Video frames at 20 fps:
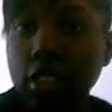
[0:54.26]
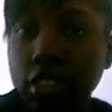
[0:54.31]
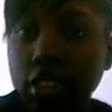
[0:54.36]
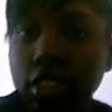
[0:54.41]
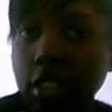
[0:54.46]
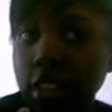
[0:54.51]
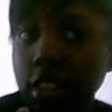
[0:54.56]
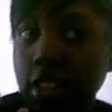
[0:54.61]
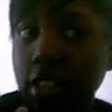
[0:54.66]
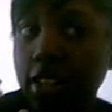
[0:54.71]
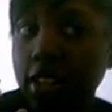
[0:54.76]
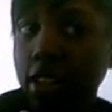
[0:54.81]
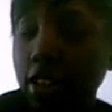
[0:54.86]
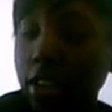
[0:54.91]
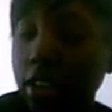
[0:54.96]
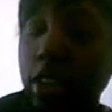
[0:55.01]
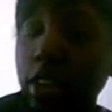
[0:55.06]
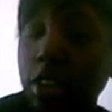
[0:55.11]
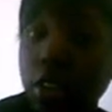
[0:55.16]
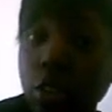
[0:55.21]

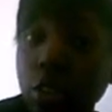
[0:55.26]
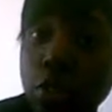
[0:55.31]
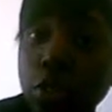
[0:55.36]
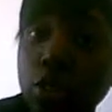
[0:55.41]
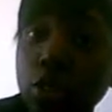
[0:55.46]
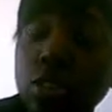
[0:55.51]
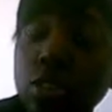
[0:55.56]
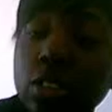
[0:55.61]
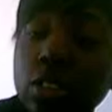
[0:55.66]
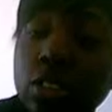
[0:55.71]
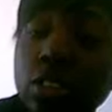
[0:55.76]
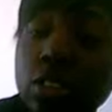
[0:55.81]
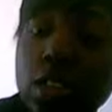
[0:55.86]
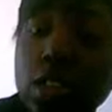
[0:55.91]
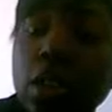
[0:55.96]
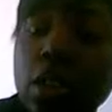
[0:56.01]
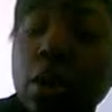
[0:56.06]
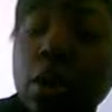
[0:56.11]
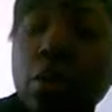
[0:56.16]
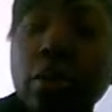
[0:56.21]
stud-looking girls,
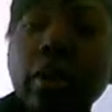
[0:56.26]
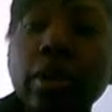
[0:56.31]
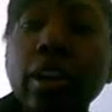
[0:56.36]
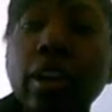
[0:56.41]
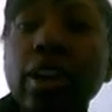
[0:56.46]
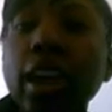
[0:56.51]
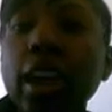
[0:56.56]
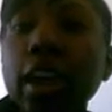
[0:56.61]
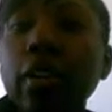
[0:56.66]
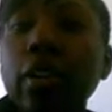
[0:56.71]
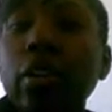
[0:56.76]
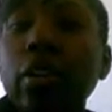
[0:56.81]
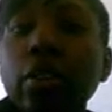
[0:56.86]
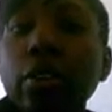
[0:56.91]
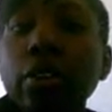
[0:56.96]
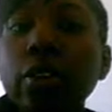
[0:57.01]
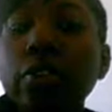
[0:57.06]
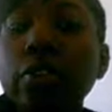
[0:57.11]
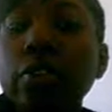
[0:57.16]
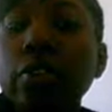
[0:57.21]
but, like, I don't
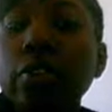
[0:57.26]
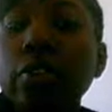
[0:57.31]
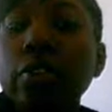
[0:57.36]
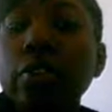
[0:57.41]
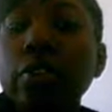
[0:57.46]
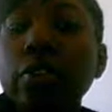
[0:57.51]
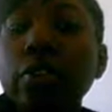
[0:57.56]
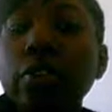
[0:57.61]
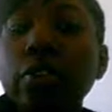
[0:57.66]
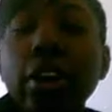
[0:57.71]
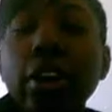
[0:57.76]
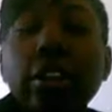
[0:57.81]
know if they're FTMs,